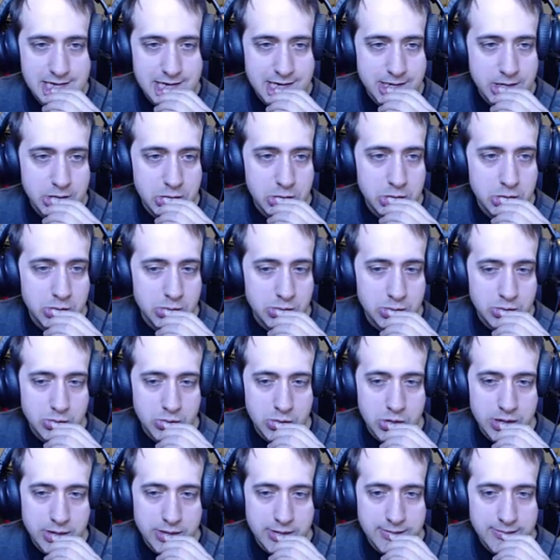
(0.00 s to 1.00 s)
I don't
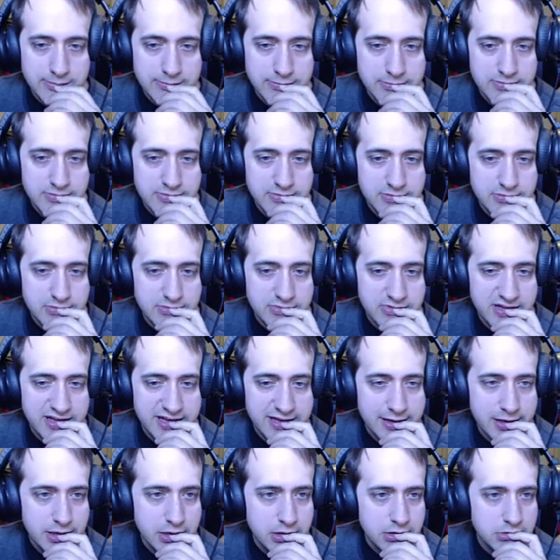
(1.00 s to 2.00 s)
want
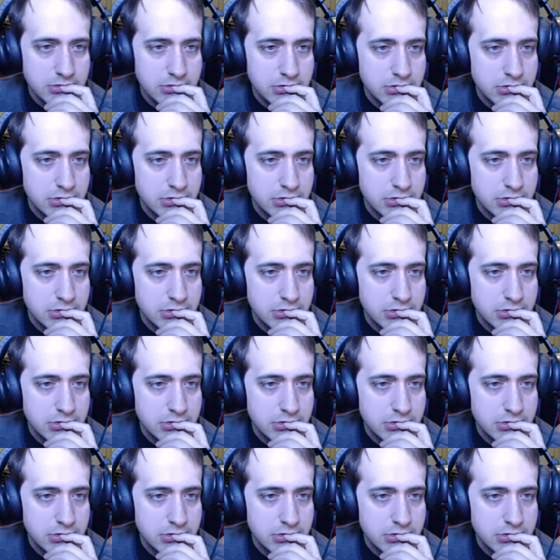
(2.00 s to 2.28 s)
that.